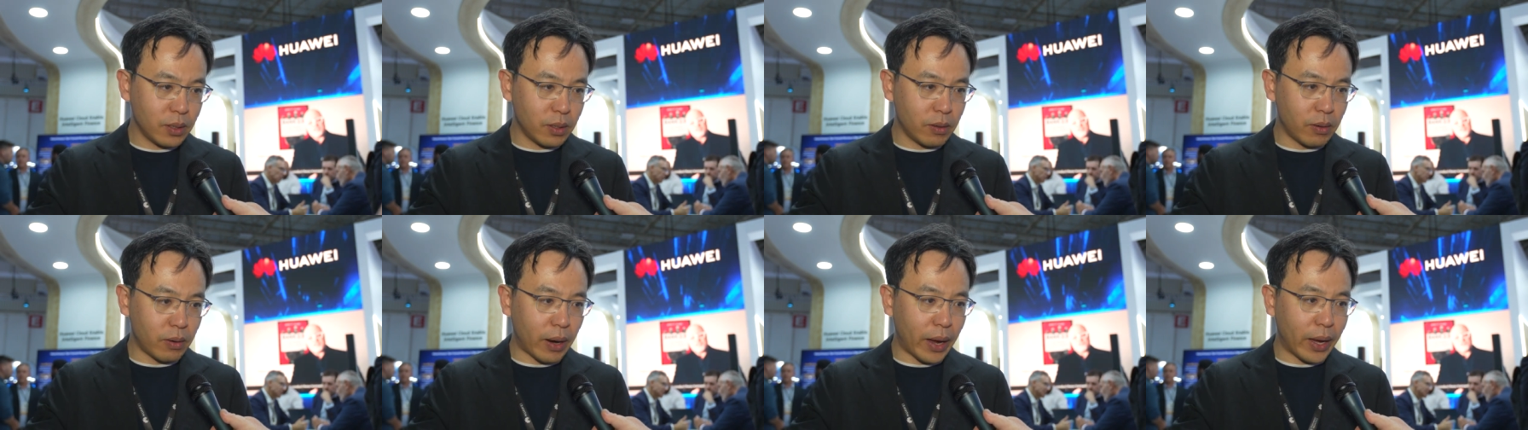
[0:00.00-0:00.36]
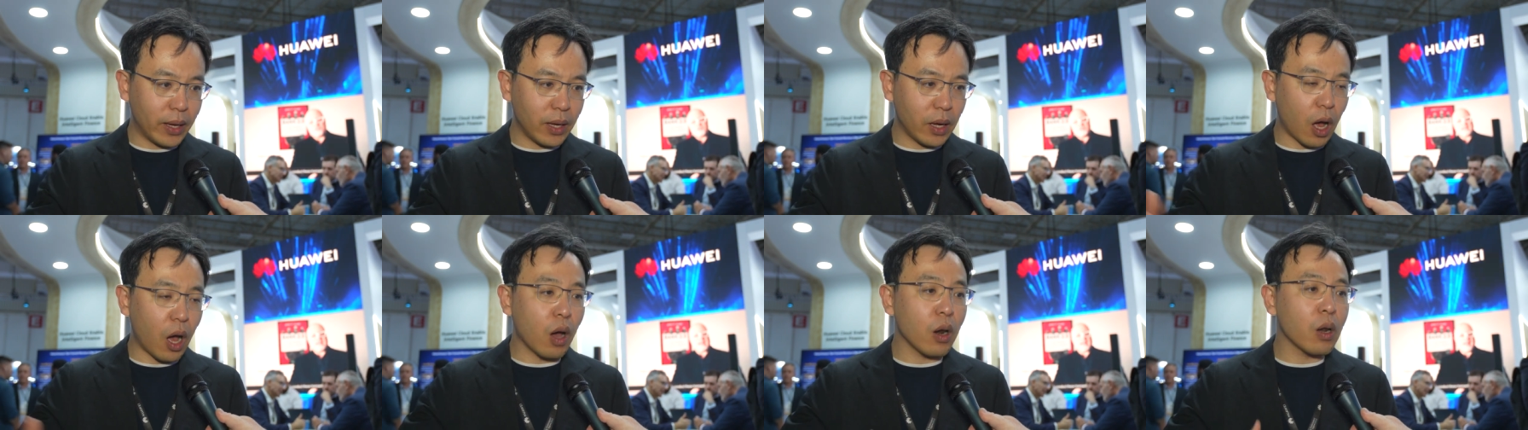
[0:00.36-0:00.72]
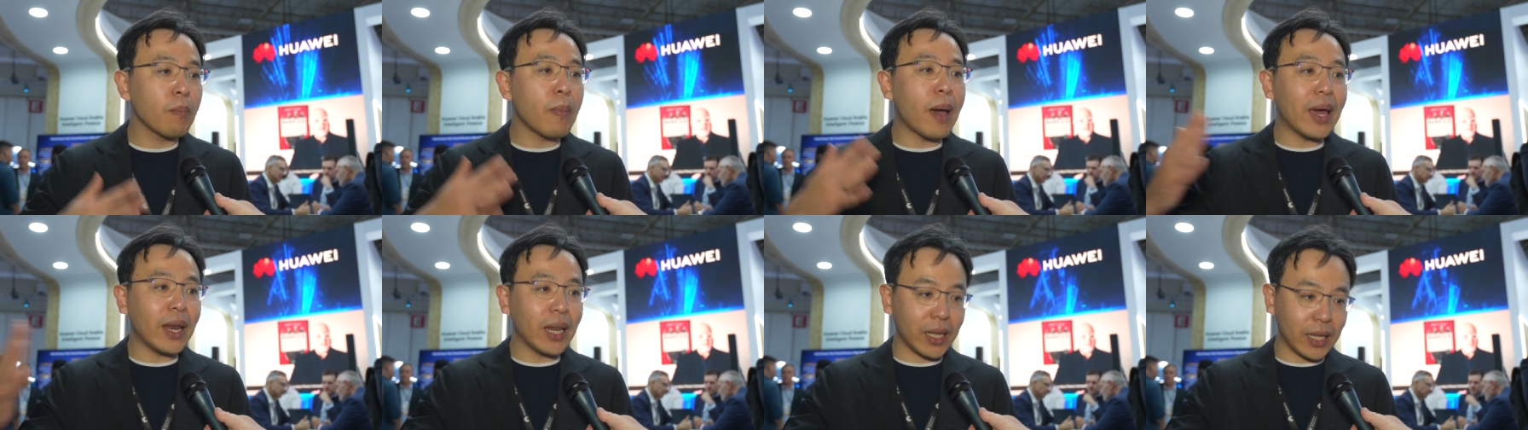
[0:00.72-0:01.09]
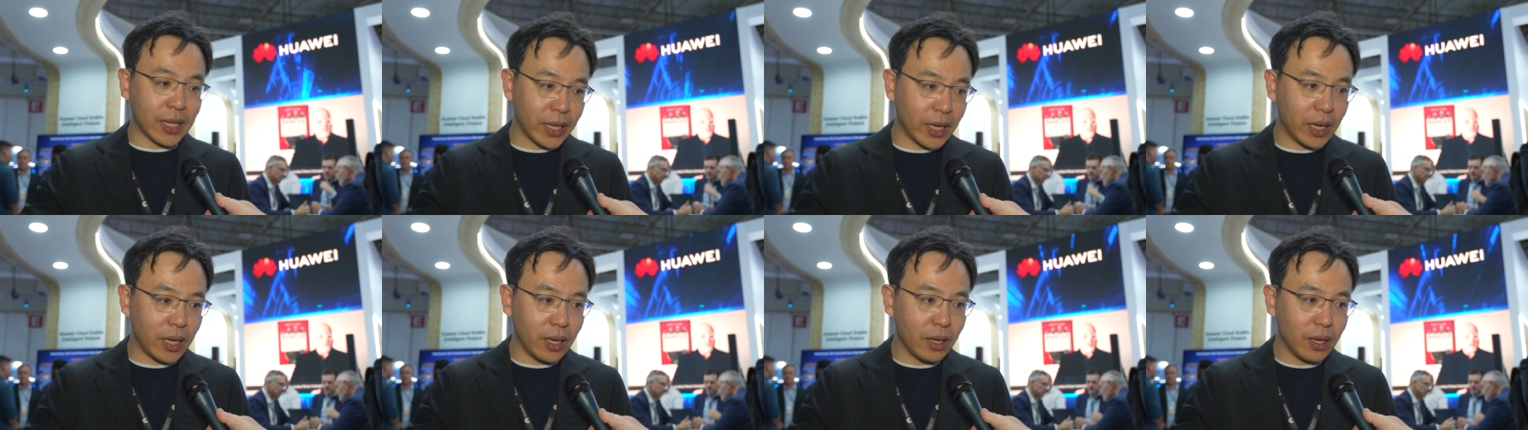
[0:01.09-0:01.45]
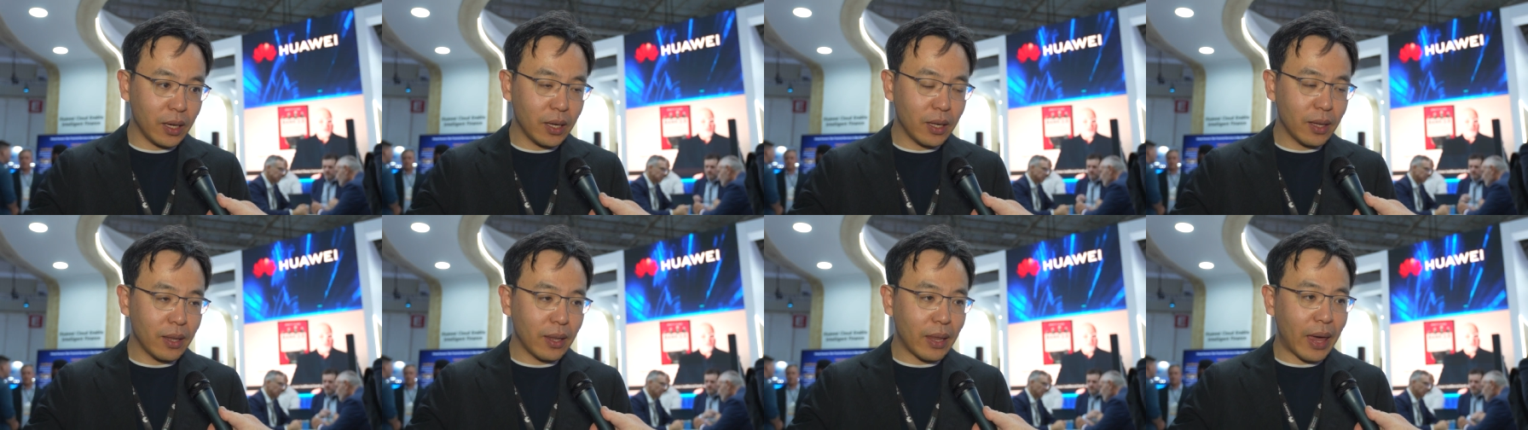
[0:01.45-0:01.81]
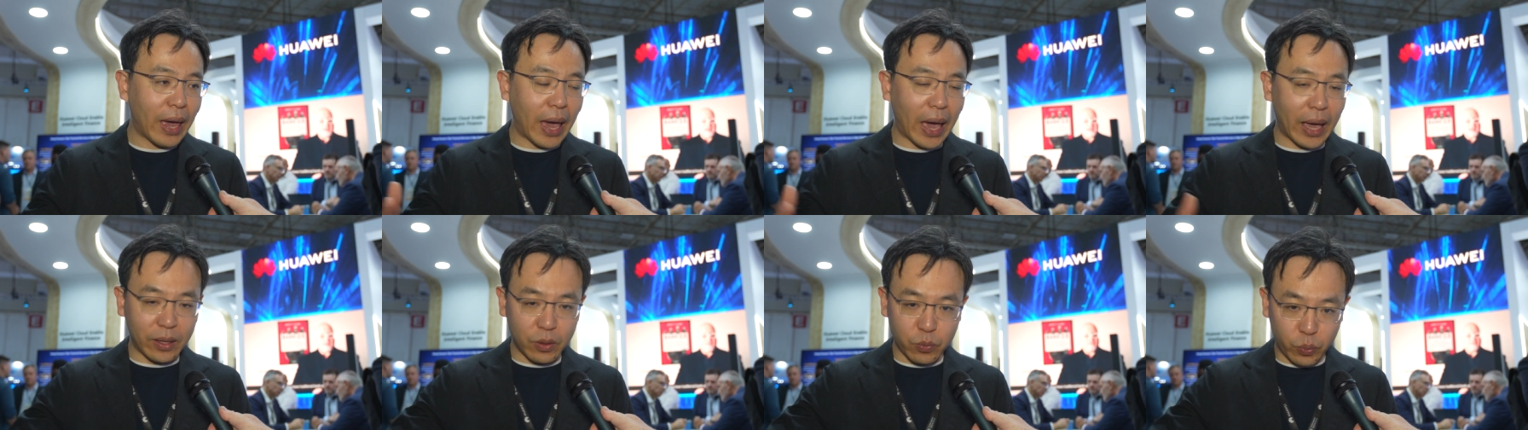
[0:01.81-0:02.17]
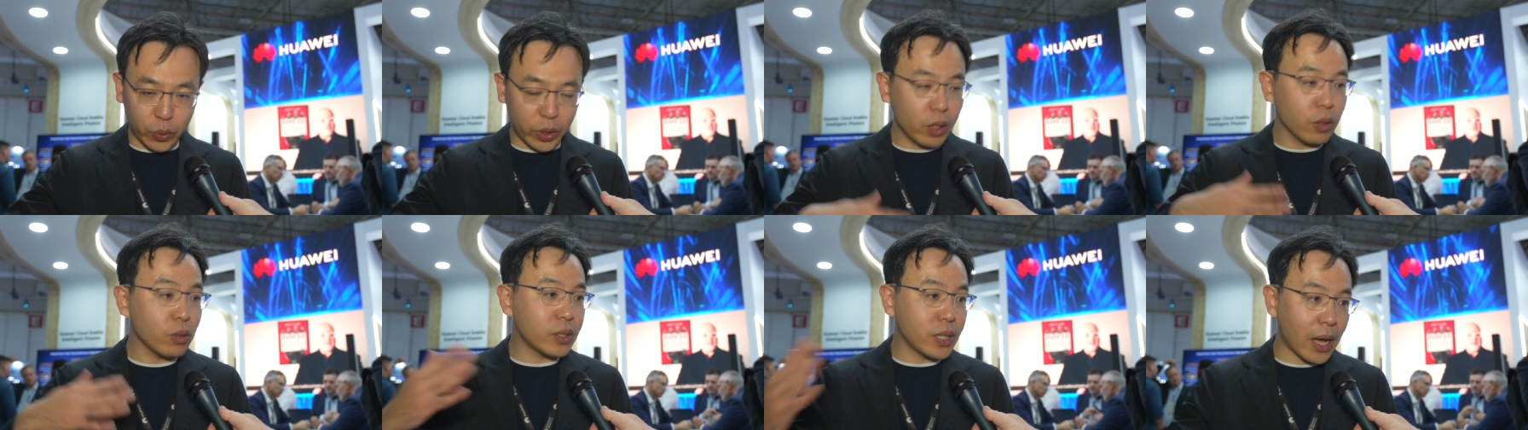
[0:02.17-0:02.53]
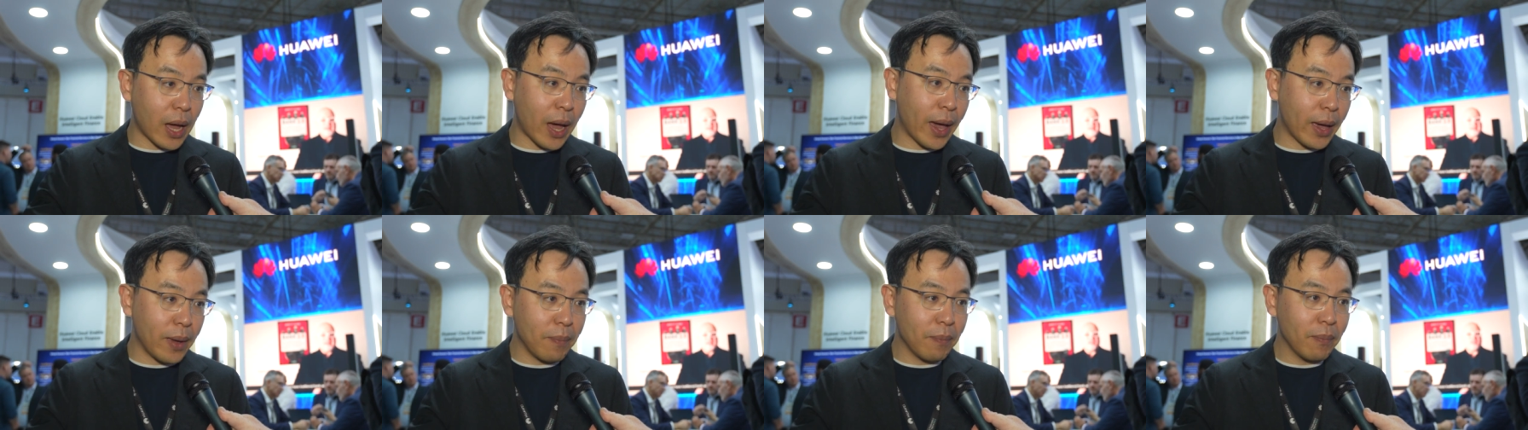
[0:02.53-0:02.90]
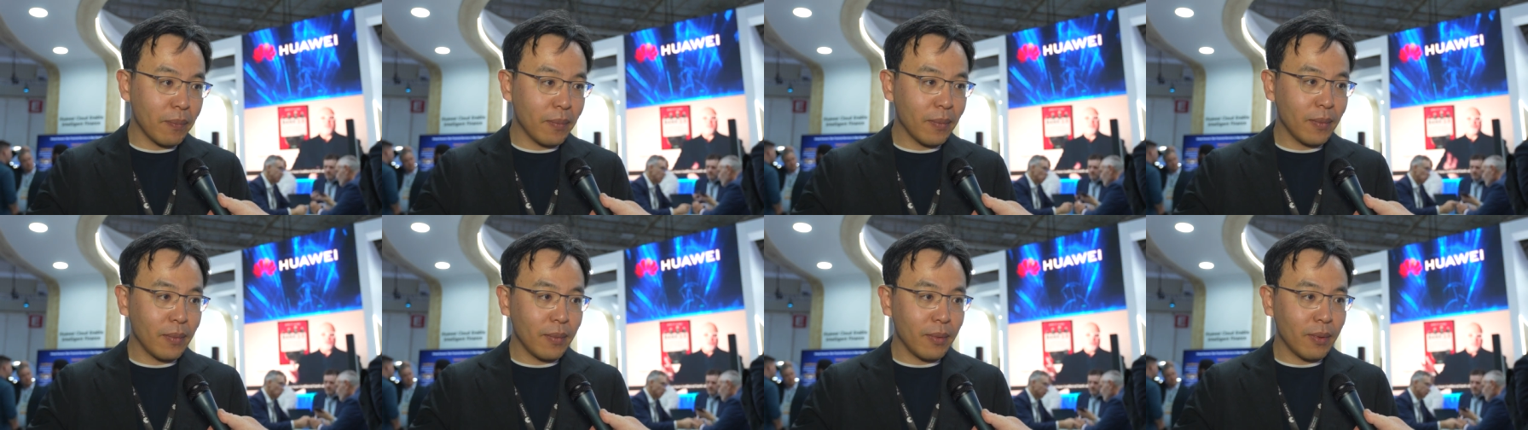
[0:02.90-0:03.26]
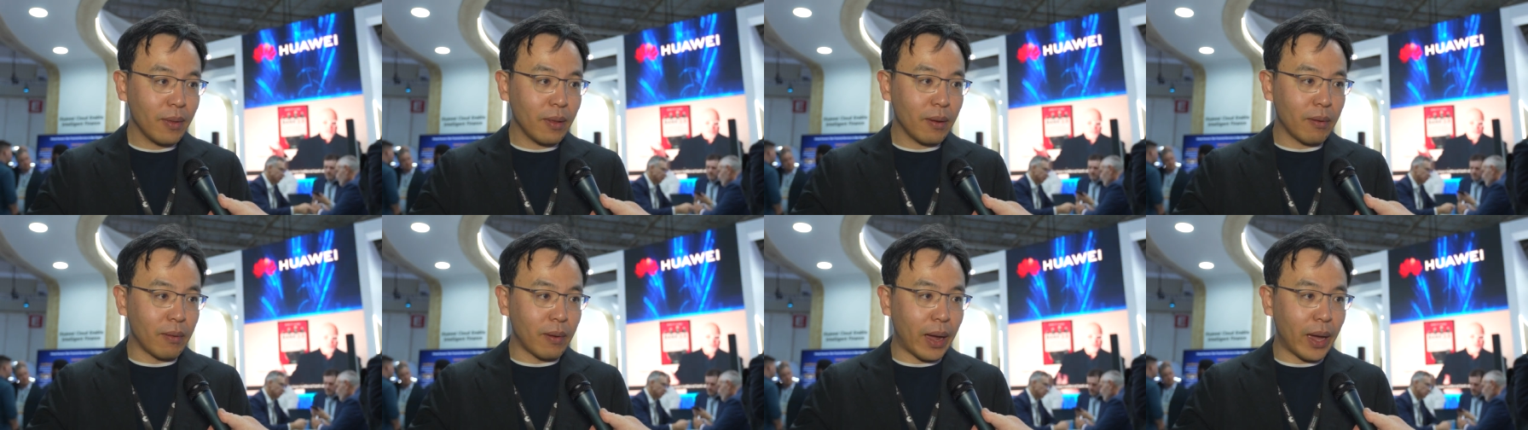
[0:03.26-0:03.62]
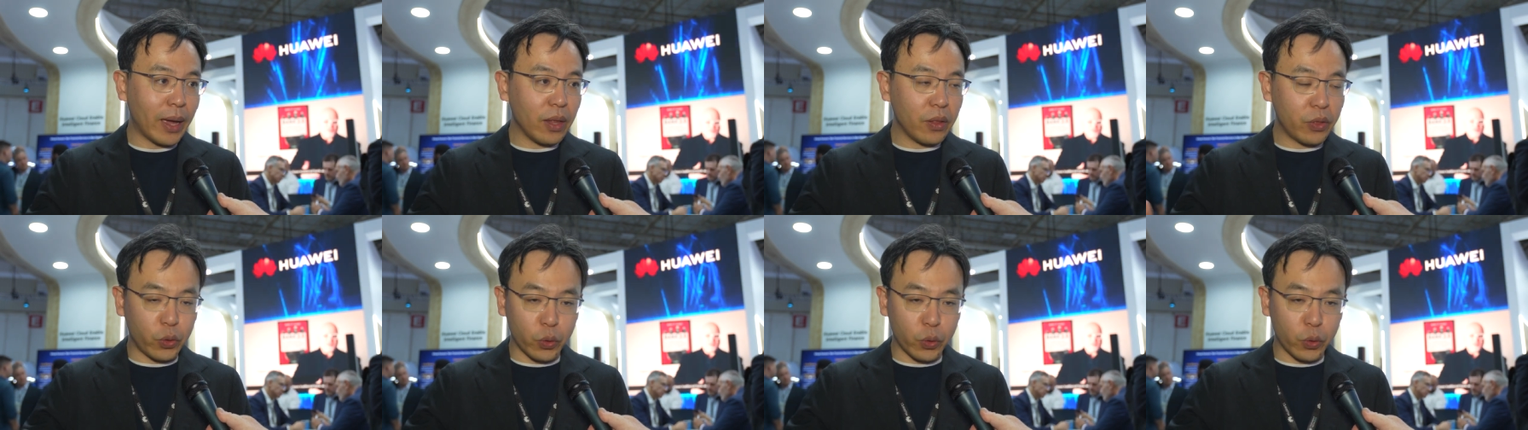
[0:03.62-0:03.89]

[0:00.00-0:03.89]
right, automatically and real time right?